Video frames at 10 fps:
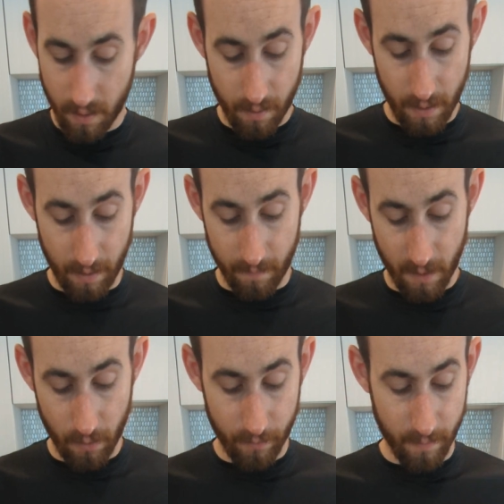Then,
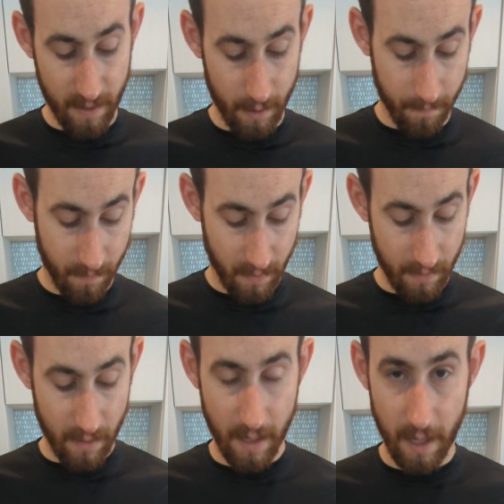going from there,
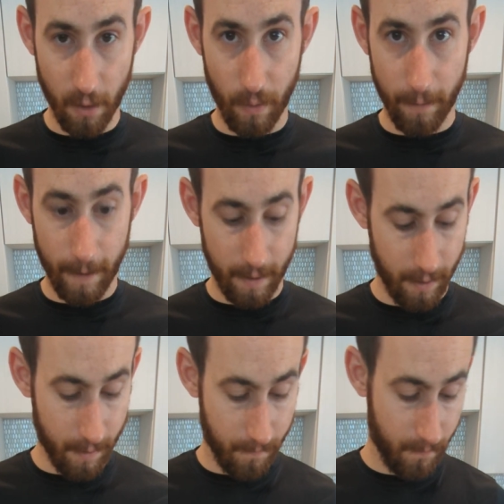I've got airway right
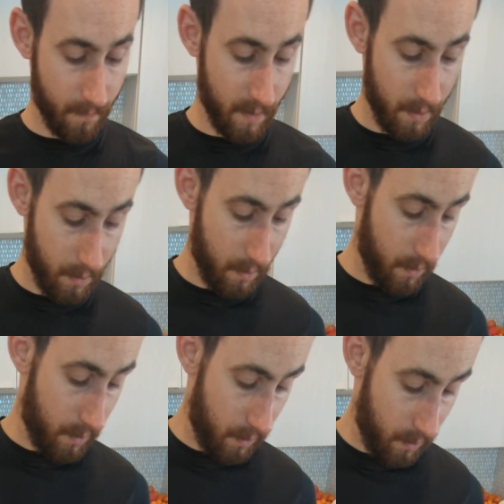here.
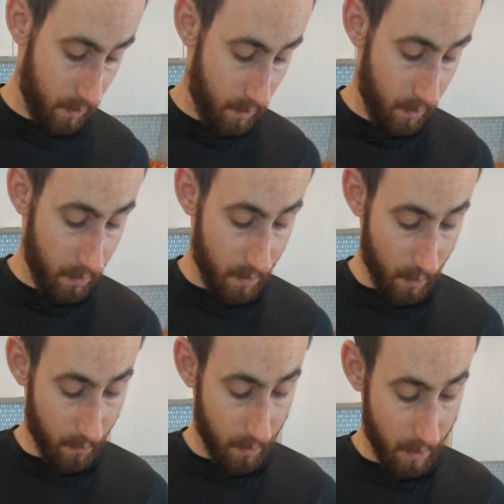
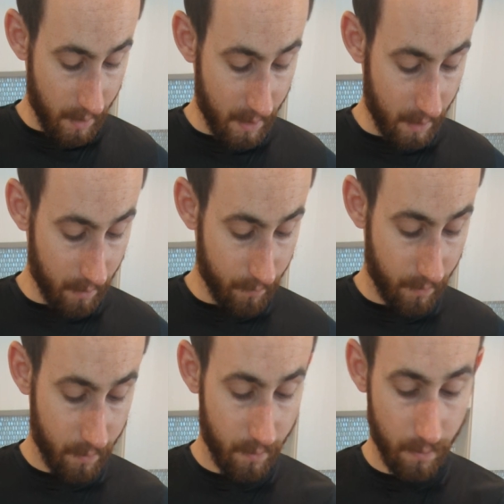So I have
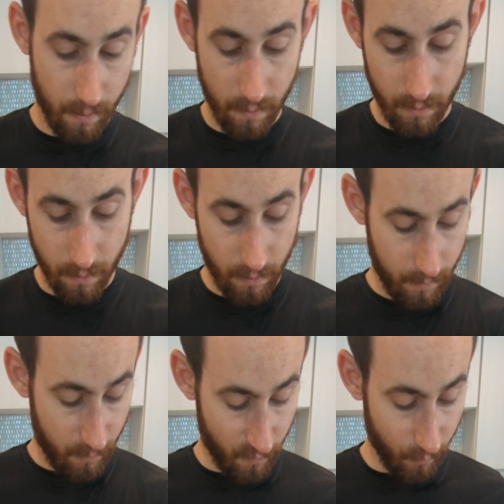
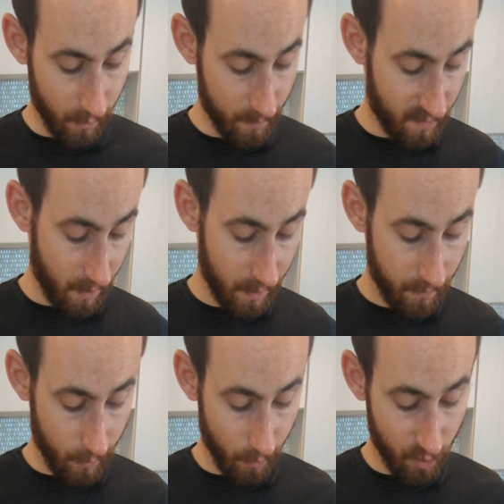petroleum jelly
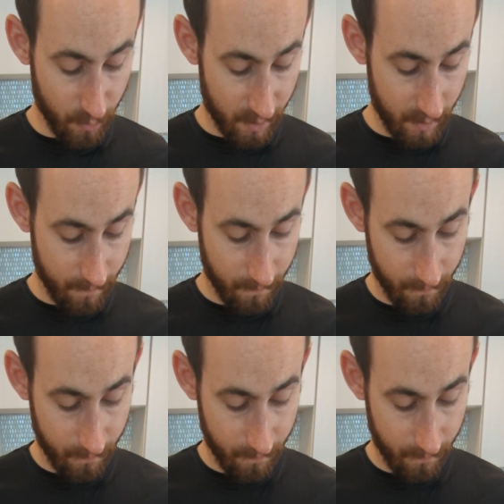for lubricant.